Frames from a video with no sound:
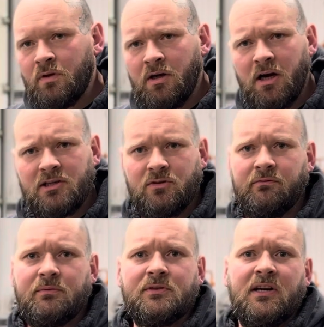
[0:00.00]
cars going
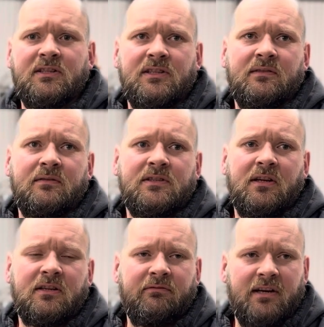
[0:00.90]
from start
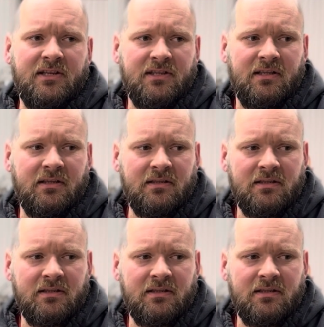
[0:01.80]
to finish, and